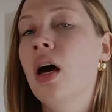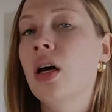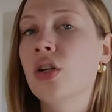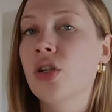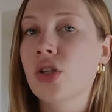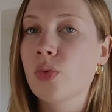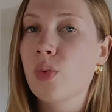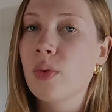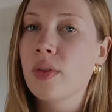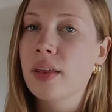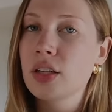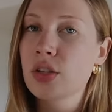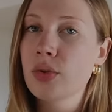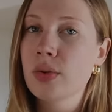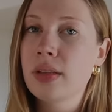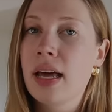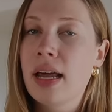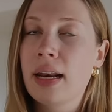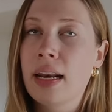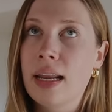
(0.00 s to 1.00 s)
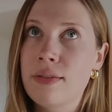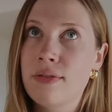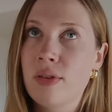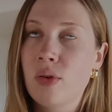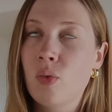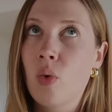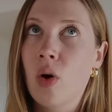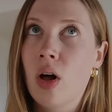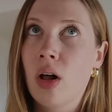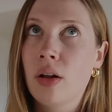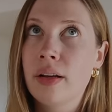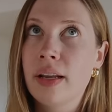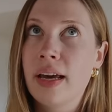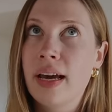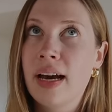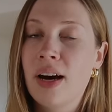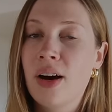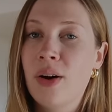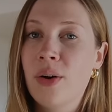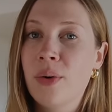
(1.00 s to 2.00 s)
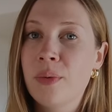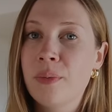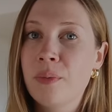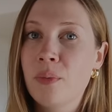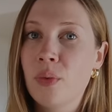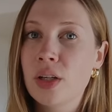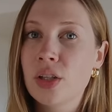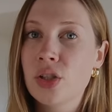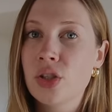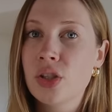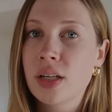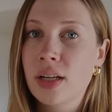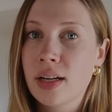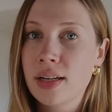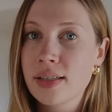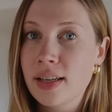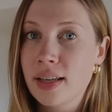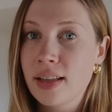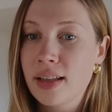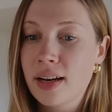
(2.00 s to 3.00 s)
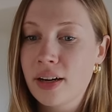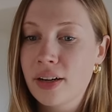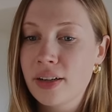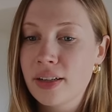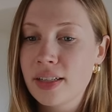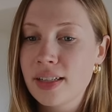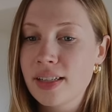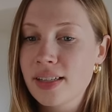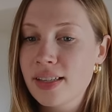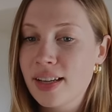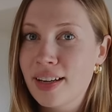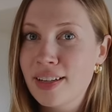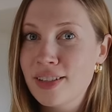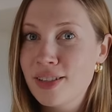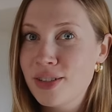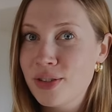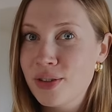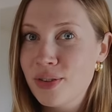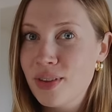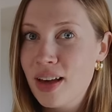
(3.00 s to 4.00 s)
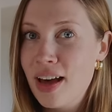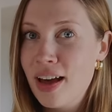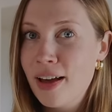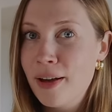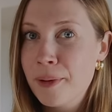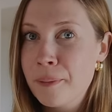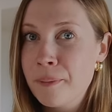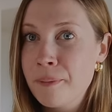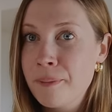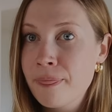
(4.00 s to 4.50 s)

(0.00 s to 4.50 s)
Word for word: just with like doing that navy wall now, which did I say that I already decided to do that?